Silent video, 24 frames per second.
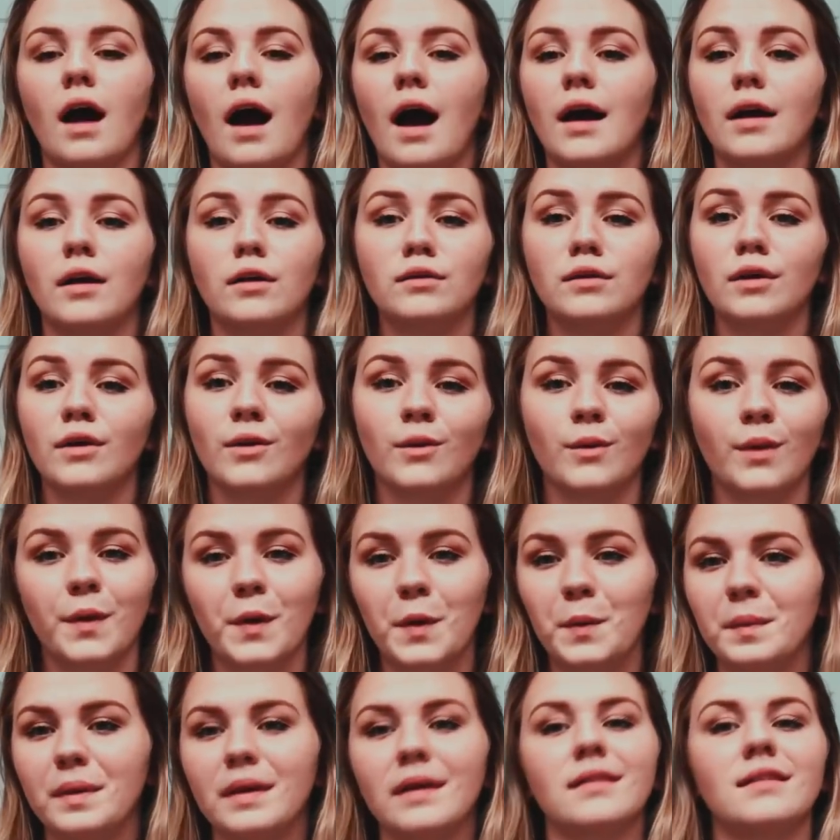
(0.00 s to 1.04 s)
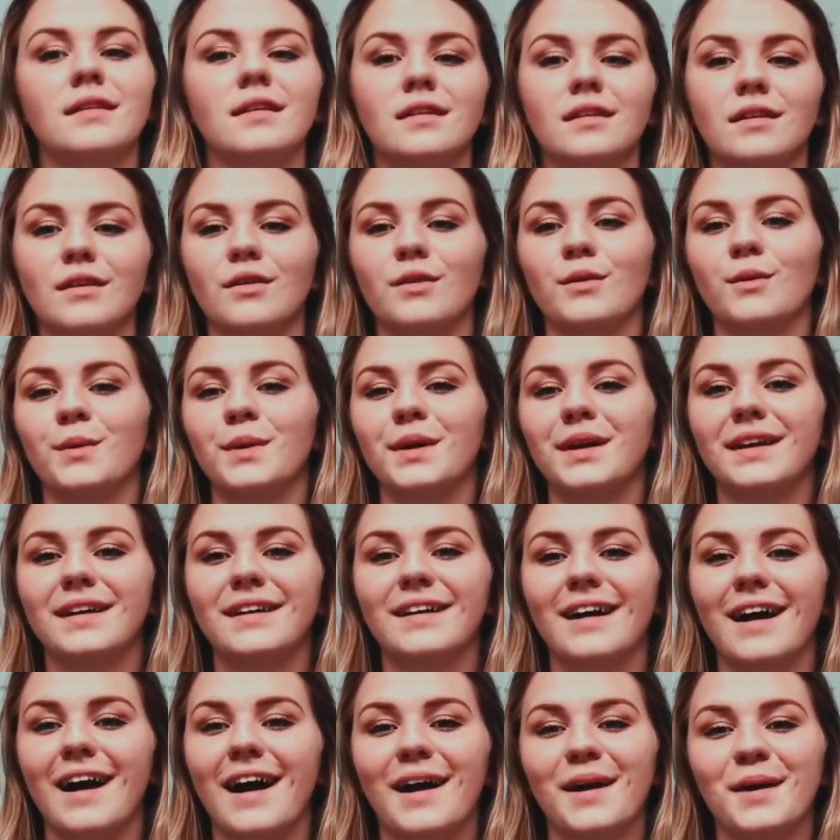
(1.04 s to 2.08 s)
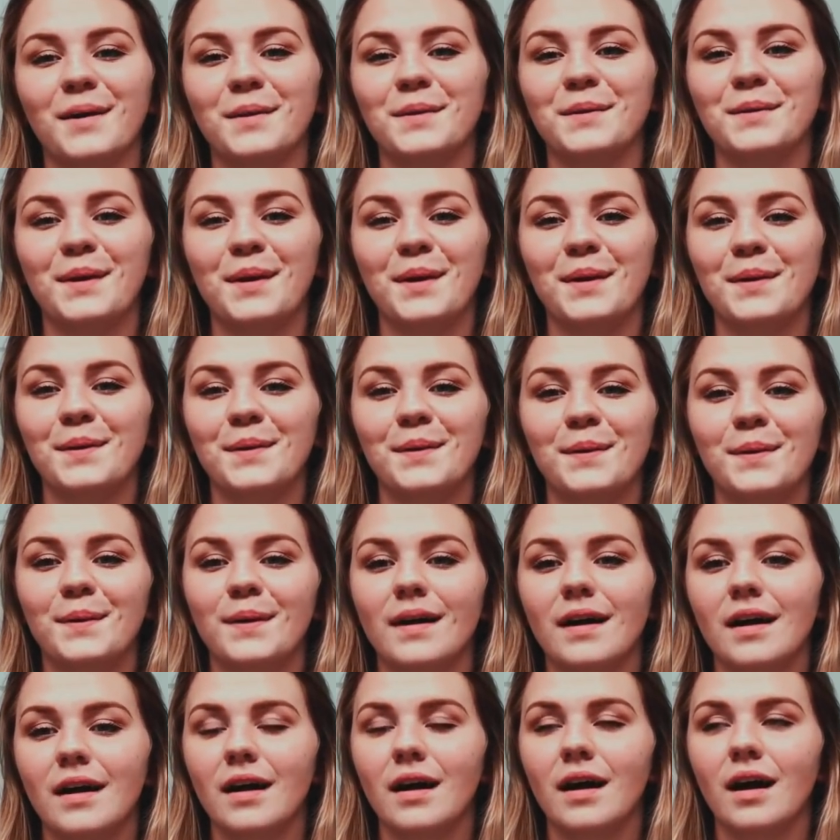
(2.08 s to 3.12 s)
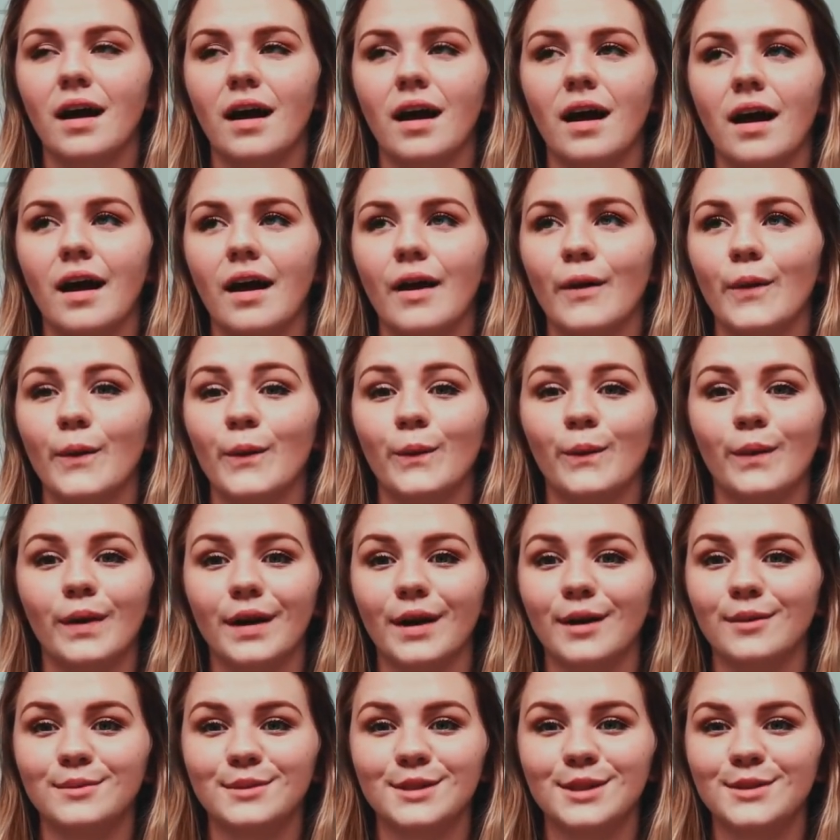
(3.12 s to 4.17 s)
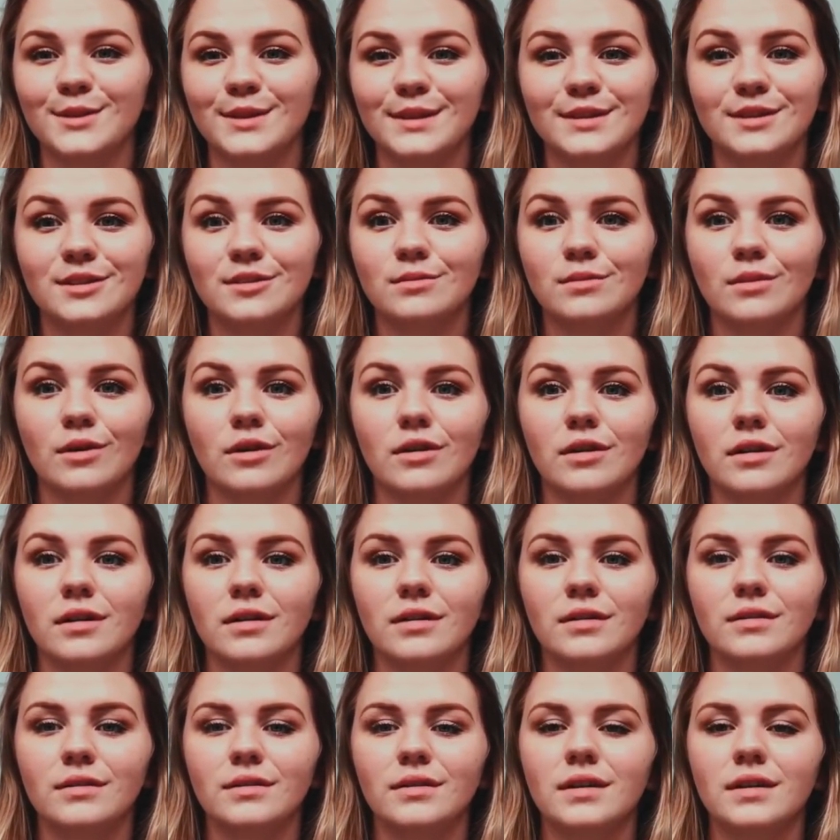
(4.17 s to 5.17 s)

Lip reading: I don't know where I'll be at the end of the week. I don't know what I'm doing tomorrow.